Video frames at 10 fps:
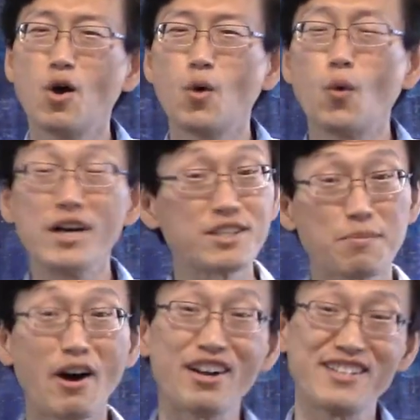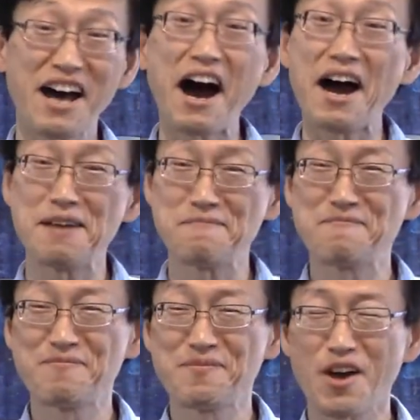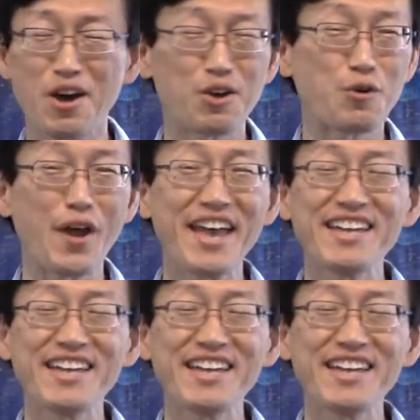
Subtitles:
Once upon a time, a great